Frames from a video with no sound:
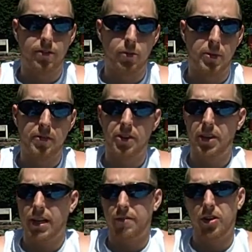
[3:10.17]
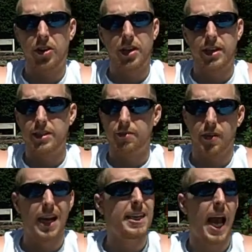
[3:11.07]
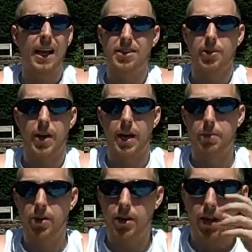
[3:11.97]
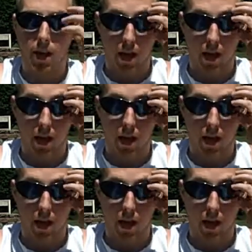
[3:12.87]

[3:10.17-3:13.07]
From everything I've heard, he's a fantastic grappler.